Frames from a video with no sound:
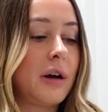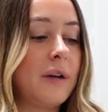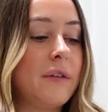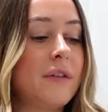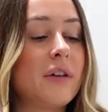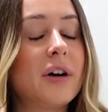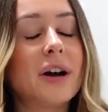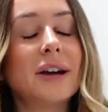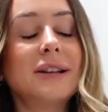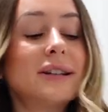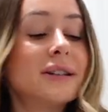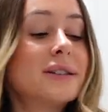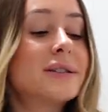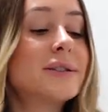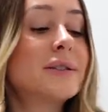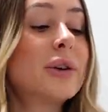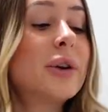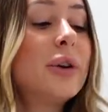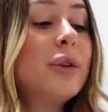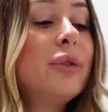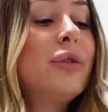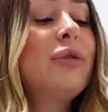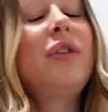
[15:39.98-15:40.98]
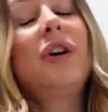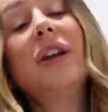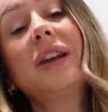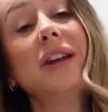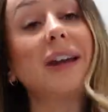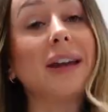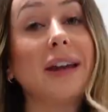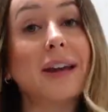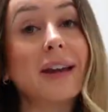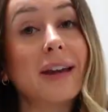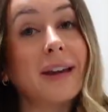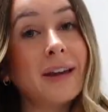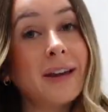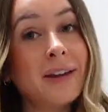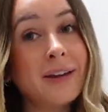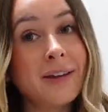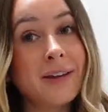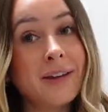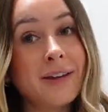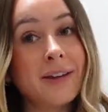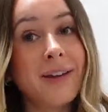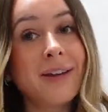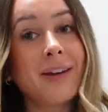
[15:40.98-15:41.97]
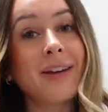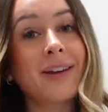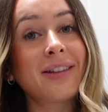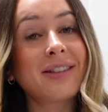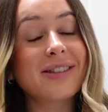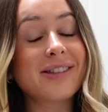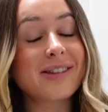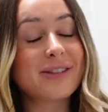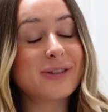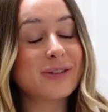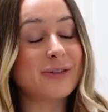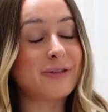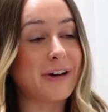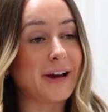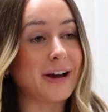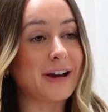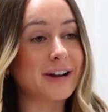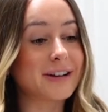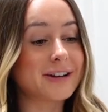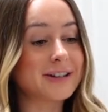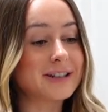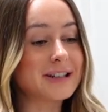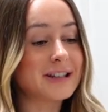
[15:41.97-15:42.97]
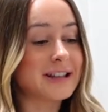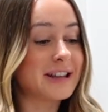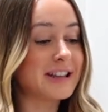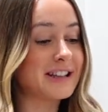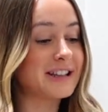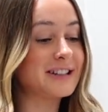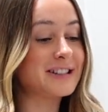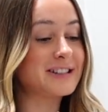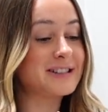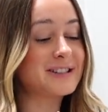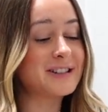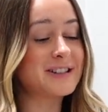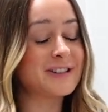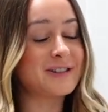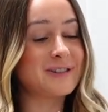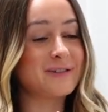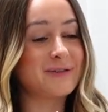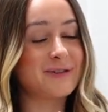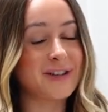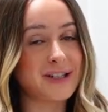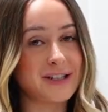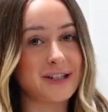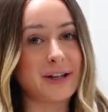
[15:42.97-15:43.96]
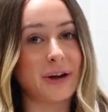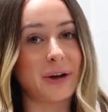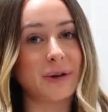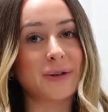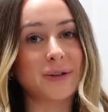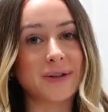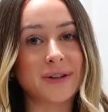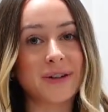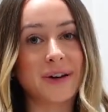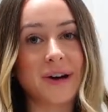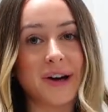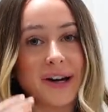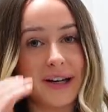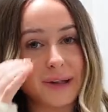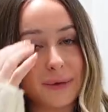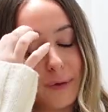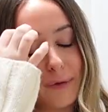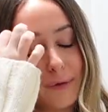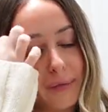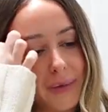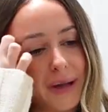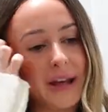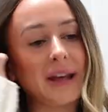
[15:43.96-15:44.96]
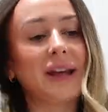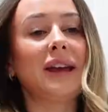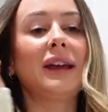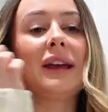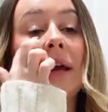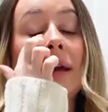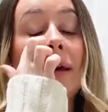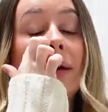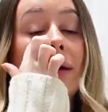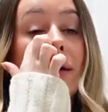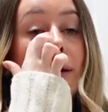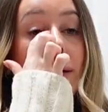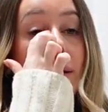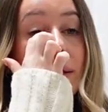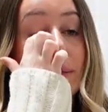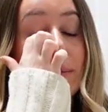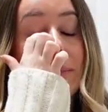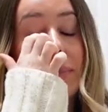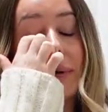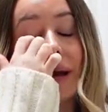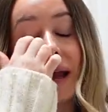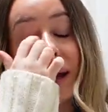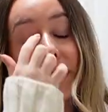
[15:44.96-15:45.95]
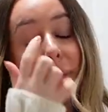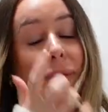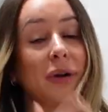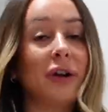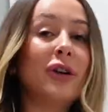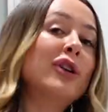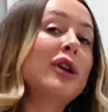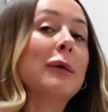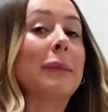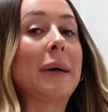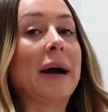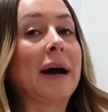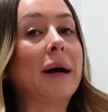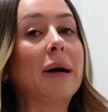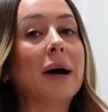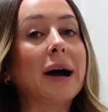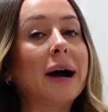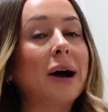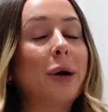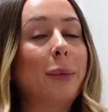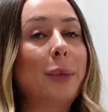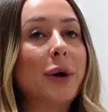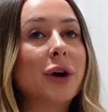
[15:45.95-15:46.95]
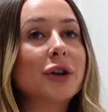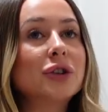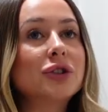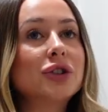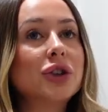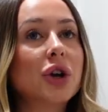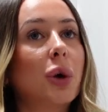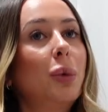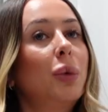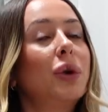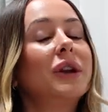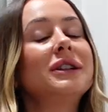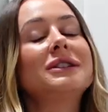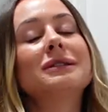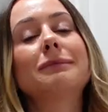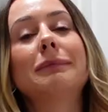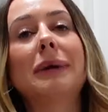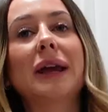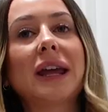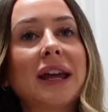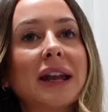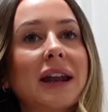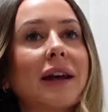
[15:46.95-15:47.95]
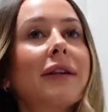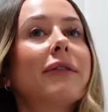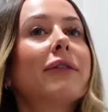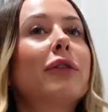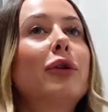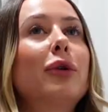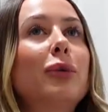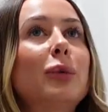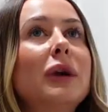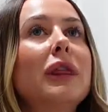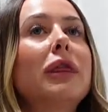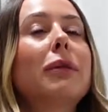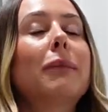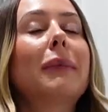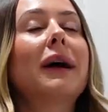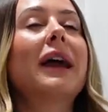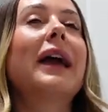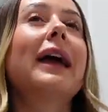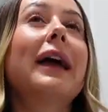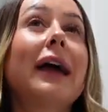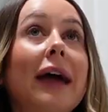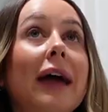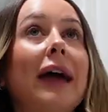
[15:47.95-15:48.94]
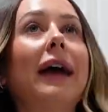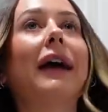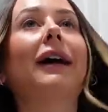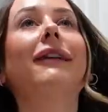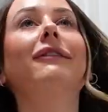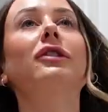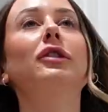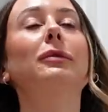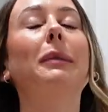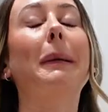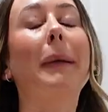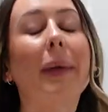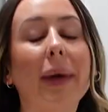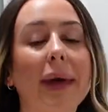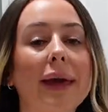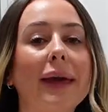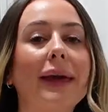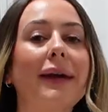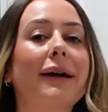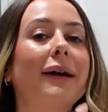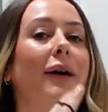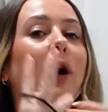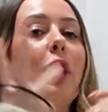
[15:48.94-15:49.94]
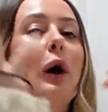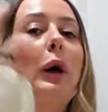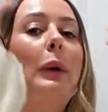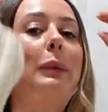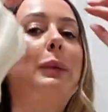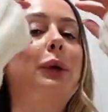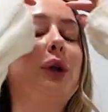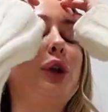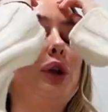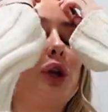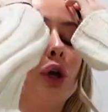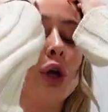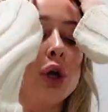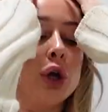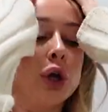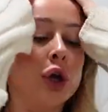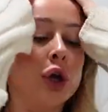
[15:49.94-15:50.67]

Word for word: I find it so funny that the fact this video started with me blabbering on about how much I wanted to make an effort with my hair and my makeup and